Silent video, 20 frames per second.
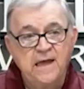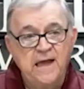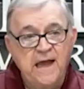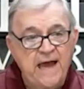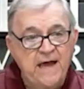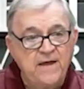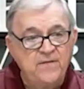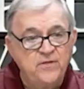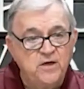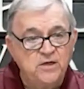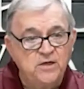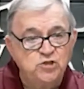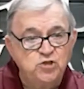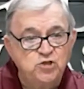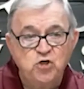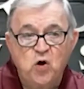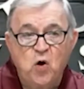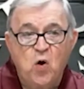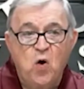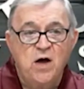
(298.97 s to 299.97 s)
and the
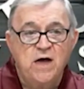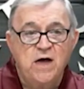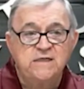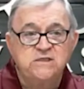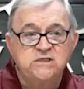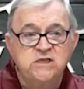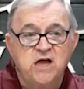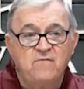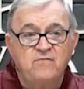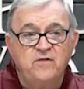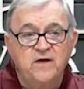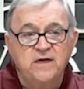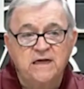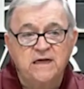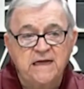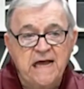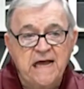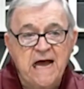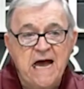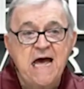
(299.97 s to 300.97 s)
choice of the
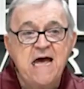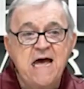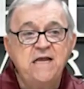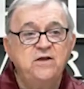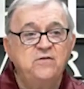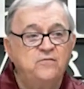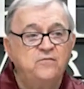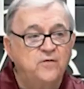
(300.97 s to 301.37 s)
kind of